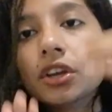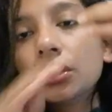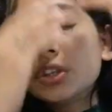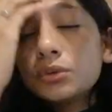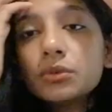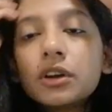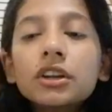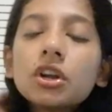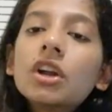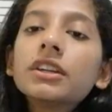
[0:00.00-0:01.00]
you are
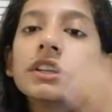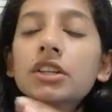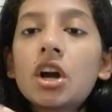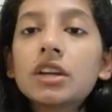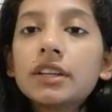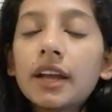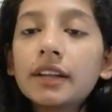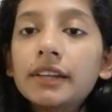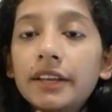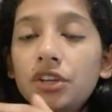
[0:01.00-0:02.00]
not in contact,
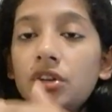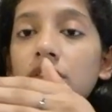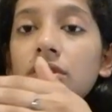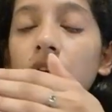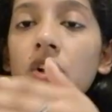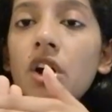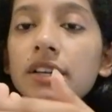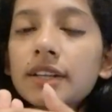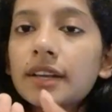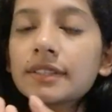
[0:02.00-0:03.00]
like your
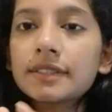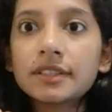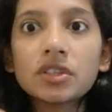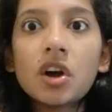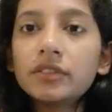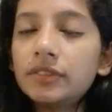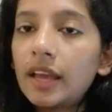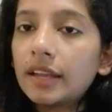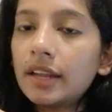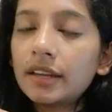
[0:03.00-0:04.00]
cortex is
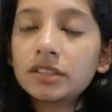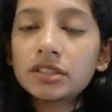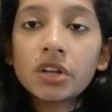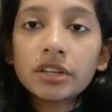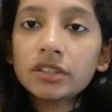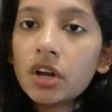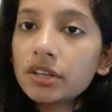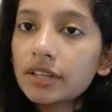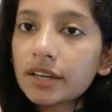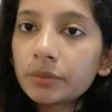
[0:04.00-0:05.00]
offline and it's not in
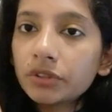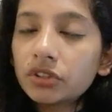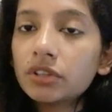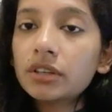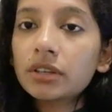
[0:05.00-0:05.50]
contact with your